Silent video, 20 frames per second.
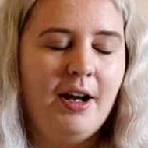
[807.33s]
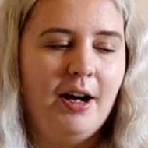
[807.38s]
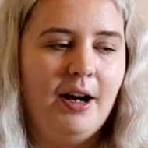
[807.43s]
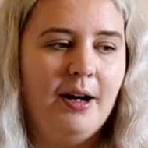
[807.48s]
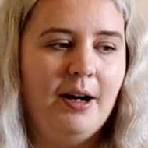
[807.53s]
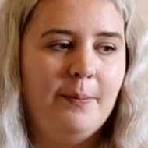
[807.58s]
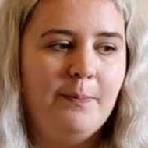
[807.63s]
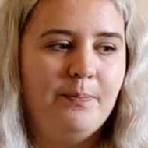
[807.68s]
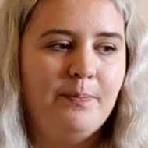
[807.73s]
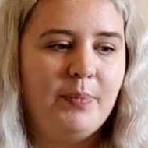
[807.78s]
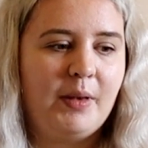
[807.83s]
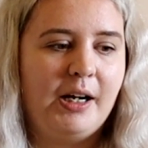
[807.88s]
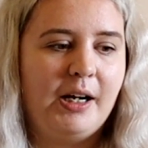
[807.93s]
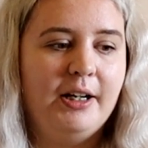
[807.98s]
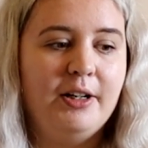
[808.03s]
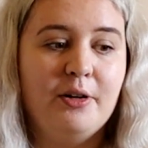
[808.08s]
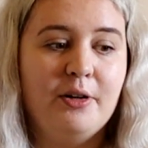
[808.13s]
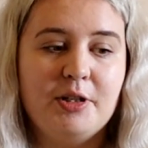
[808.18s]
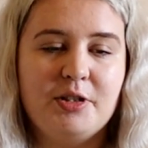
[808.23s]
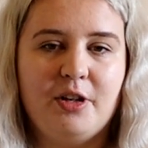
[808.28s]

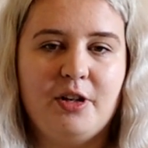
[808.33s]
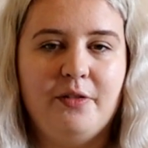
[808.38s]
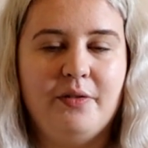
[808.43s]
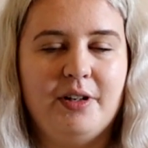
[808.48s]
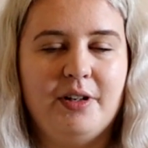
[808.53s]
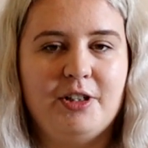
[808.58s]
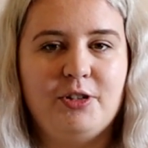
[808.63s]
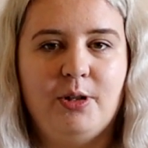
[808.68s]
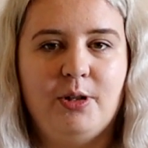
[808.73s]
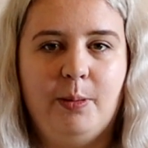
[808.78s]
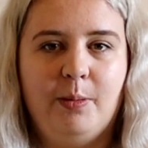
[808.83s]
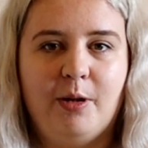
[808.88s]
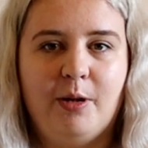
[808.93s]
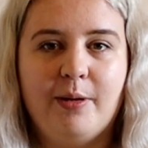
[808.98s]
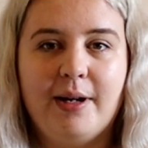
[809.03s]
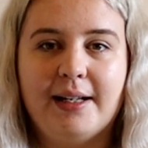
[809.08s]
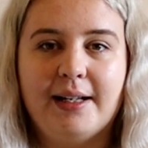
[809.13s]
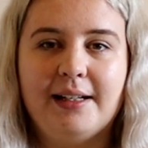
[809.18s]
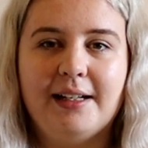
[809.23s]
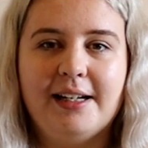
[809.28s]
I know it's over extremely
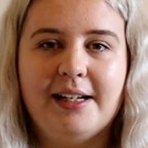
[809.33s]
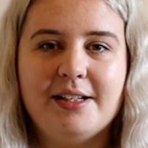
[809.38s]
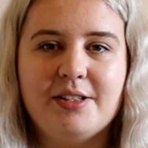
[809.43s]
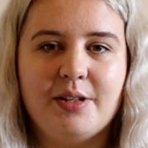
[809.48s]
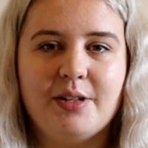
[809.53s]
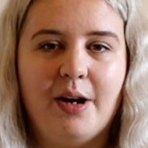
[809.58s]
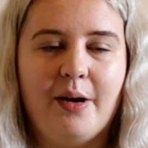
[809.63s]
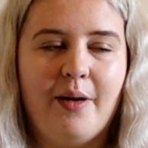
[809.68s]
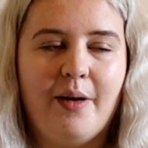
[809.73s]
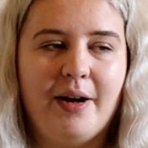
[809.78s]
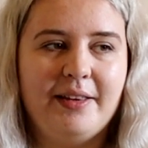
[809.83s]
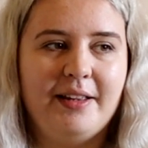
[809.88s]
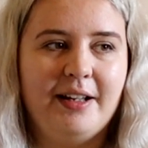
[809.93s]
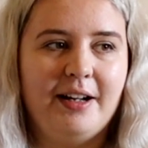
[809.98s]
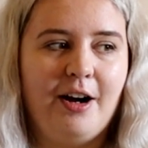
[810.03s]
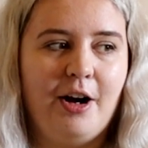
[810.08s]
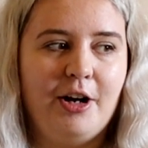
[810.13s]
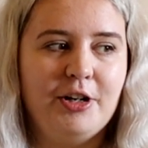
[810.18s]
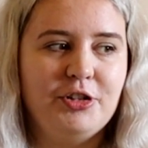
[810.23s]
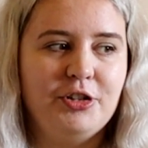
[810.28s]
quickly, so I
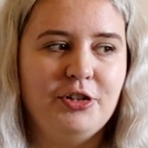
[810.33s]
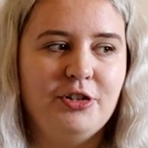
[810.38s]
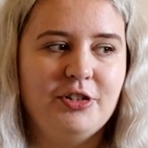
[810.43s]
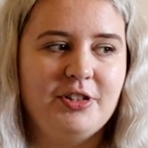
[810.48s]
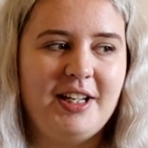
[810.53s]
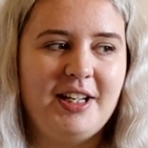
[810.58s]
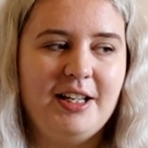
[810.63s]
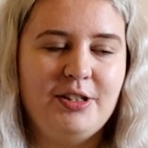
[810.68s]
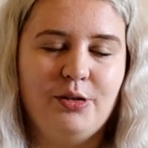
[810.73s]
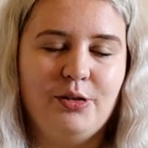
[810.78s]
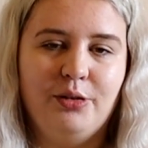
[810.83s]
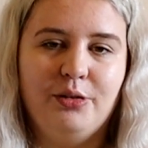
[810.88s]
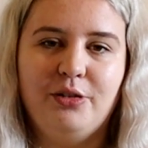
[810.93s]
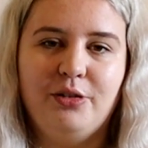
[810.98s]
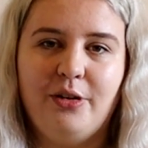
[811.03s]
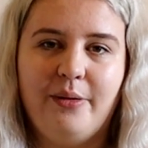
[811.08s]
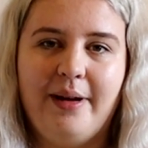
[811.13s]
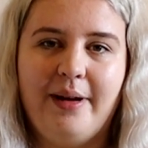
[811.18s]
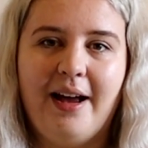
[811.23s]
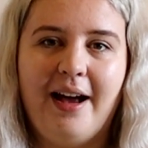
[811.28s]
think I should just get on,
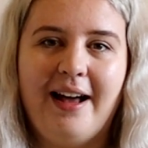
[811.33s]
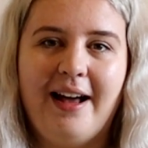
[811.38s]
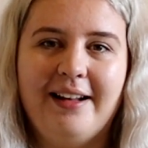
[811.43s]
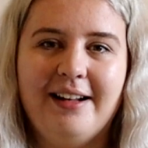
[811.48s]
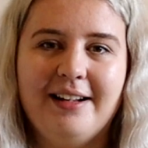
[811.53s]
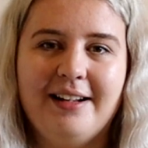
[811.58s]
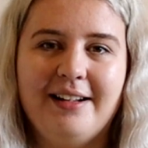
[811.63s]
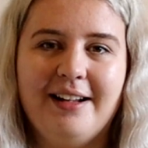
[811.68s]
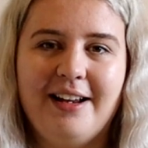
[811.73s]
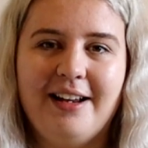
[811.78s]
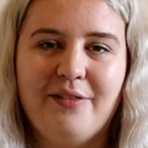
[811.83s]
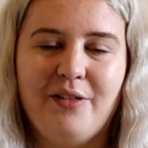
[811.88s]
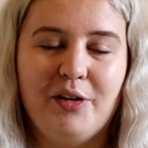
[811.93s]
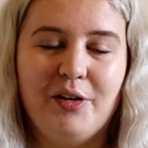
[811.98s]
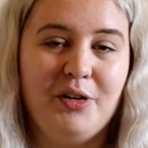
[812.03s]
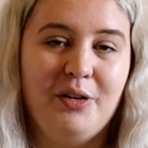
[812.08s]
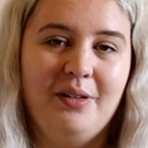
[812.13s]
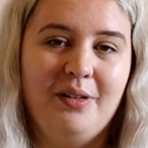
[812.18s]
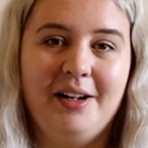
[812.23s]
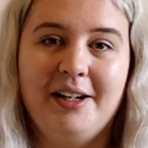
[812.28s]
do it, and then if
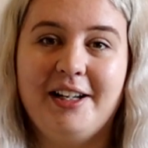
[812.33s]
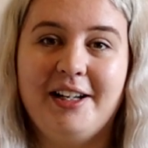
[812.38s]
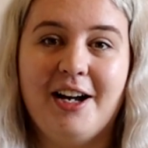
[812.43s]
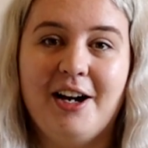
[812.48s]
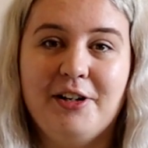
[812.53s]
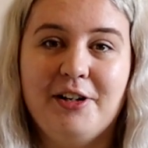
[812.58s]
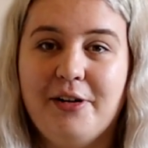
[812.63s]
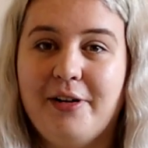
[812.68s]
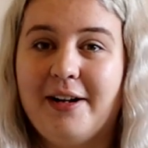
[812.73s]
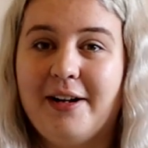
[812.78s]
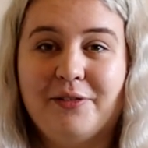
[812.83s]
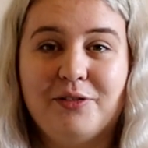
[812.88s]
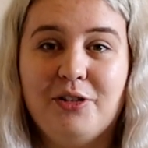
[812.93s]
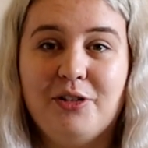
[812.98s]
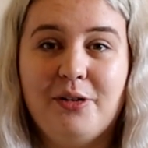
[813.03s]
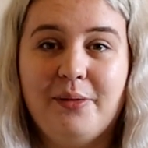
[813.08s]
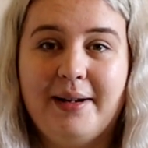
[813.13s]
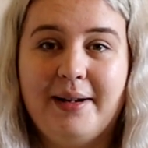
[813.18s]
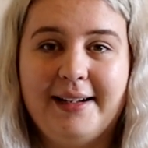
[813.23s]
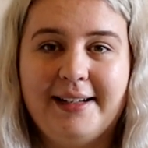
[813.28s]
I don't like it, I don't have to
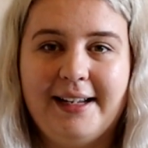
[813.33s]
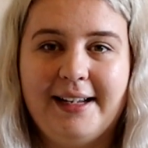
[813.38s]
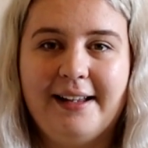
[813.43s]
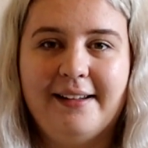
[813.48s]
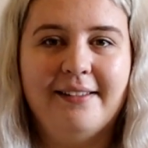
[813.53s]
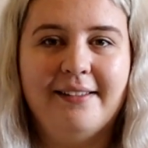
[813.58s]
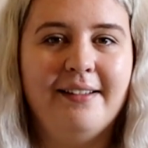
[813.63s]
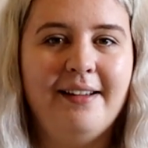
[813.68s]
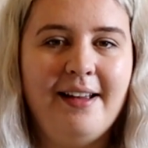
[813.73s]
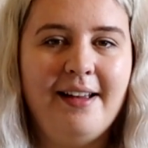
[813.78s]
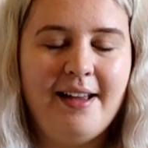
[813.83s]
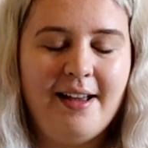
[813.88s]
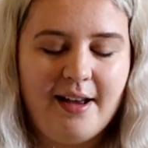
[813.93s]
do it again.